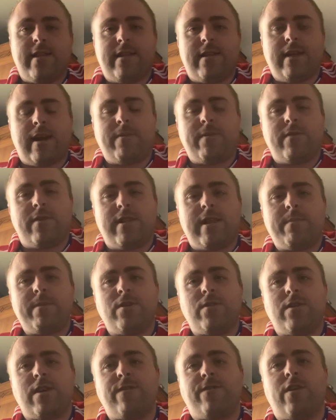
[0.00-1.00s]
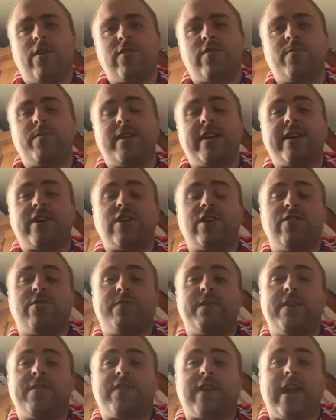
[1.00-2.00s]
Anyway, let me know your thoughts and predictions
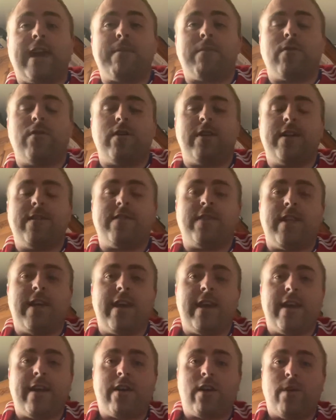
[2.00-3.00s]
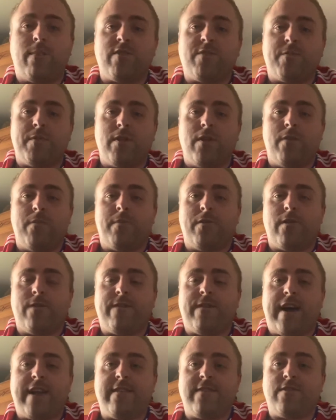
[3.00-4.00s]
for this game going into the comments below, Boro
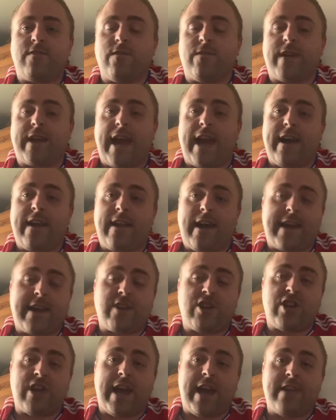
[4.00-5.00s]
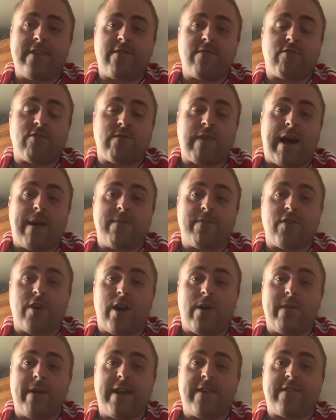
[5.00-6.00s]
fans. Don't forget to like, share and subscribe as
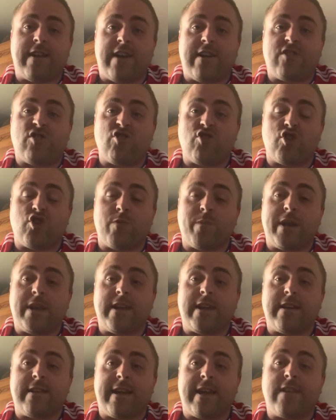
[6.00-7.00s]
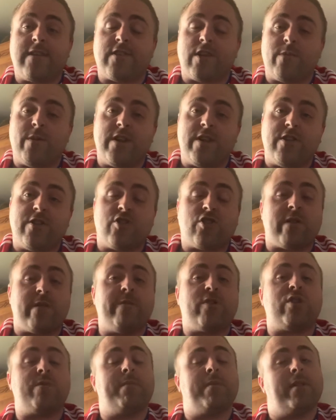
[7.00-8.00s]
always. Our social media links are in the
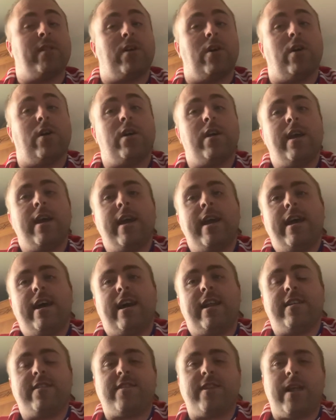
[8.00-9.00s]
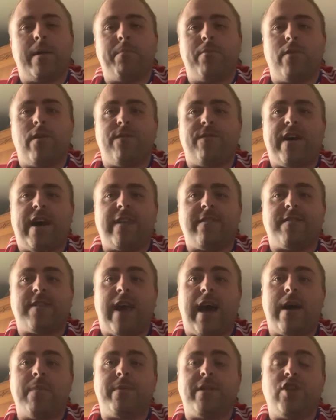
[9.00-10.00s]
description below. And until then, Boro fans,
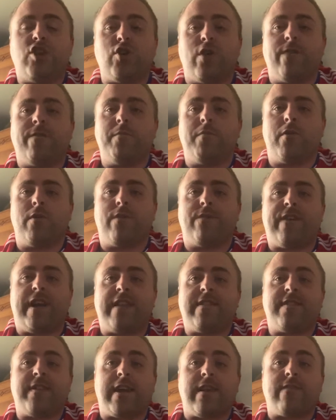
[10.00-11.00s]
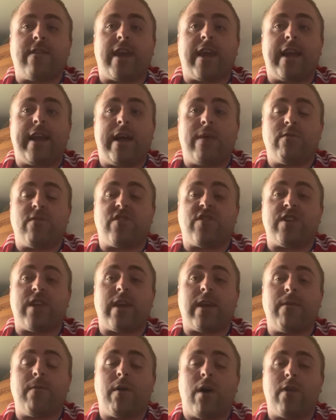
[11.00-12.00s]
I've been Joe from Boro Fan TV, and I will see
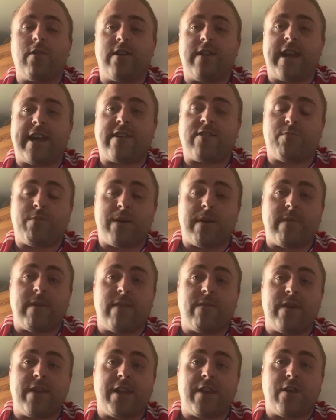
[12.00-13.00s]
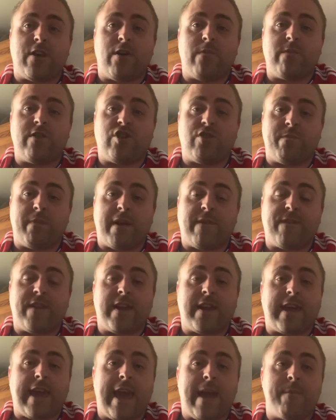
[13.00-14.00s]
you on the next preview video, which will be for the
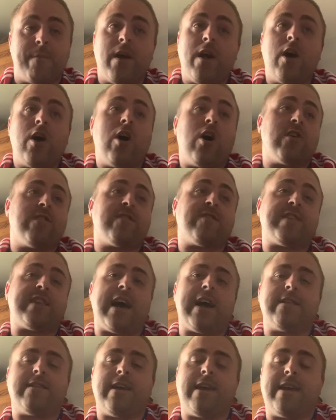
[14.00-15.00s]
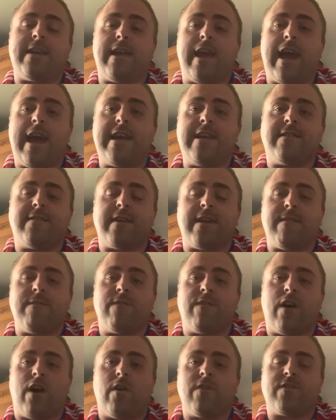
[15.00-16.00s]
game on Saturday, the 18th
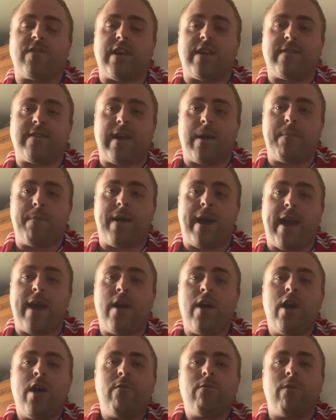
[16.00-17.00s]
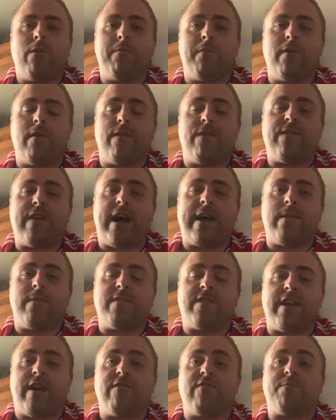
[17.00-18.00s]
of September, where Boro find
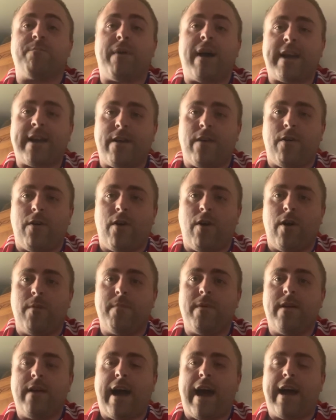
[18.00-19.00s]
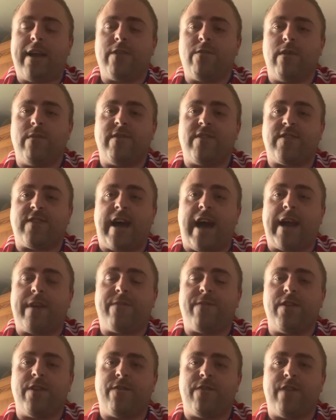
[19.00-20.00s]
themselves back at home at the Riverside
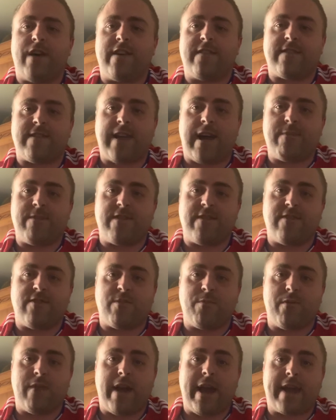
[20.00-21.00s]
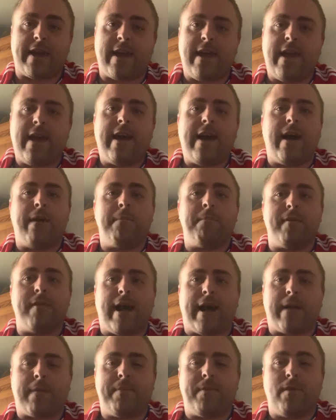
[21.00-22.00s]
for the first time since the break, and
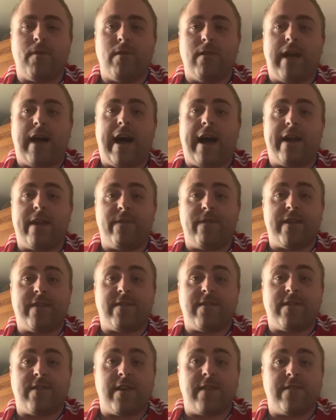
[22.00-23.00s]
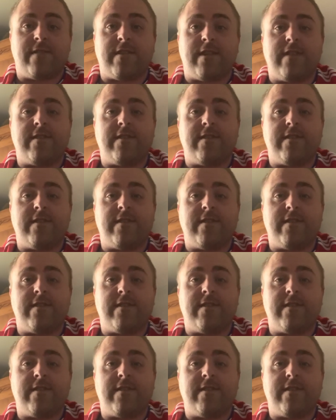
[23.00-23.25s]
Blackpool are the visitors.